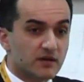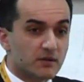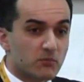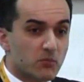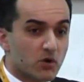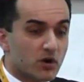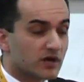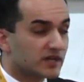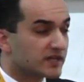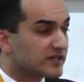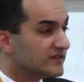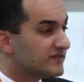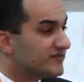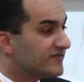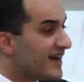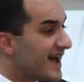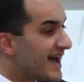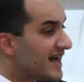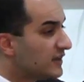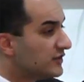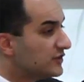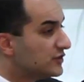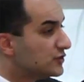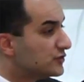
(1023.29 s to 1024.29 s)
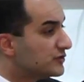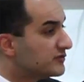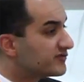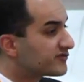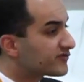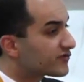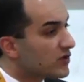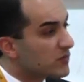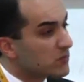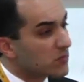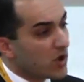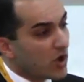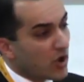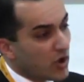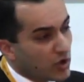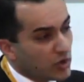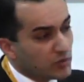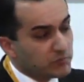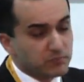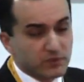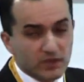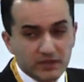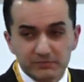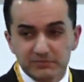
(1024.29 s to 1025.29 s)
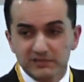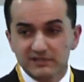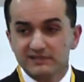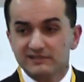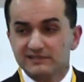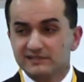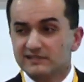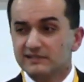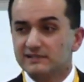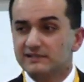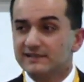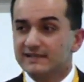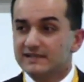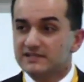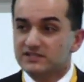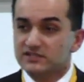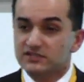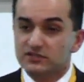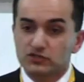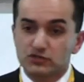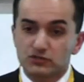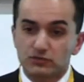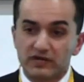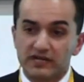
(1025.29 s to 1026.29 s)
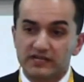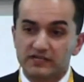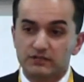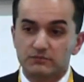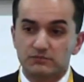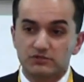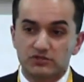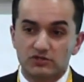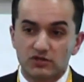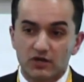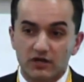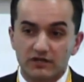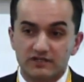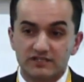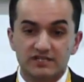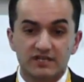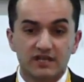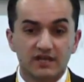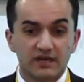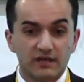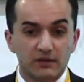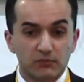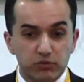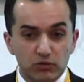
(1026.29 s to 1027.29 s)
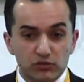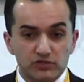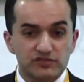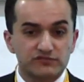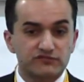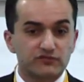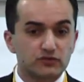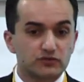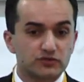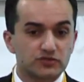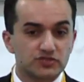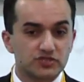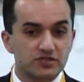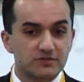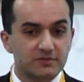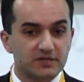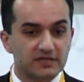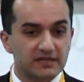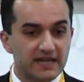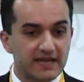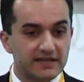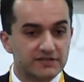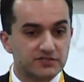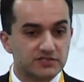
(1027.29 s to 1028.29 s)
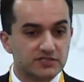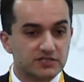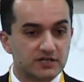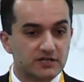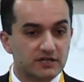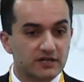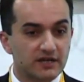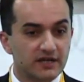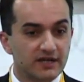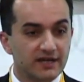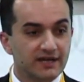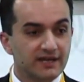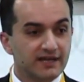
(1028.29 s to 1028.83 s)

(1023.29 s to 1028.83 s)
market value from all publicly listed uranium stocks post-Fukushima last year,